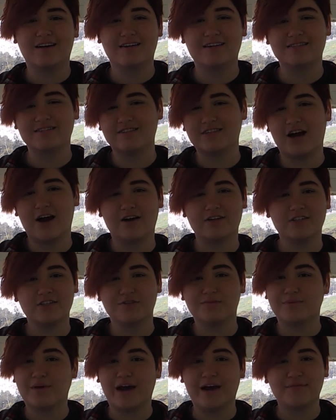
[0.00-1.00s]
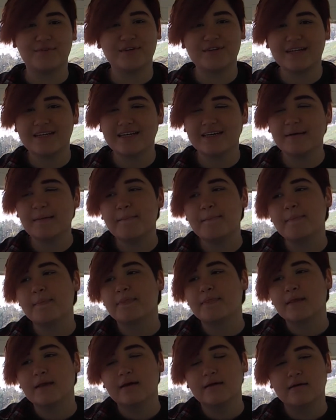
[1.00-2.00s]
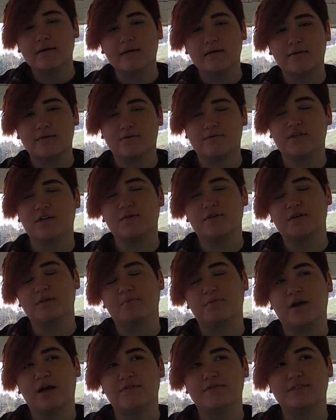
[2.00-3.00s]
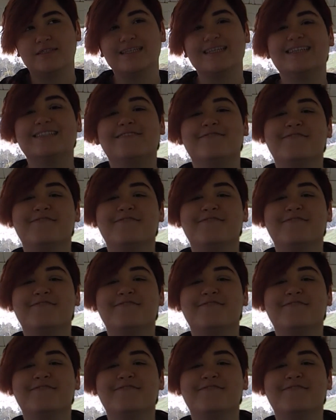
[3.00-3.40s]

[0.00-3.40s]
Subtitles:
I'll talk to you privately. Well, not really privately,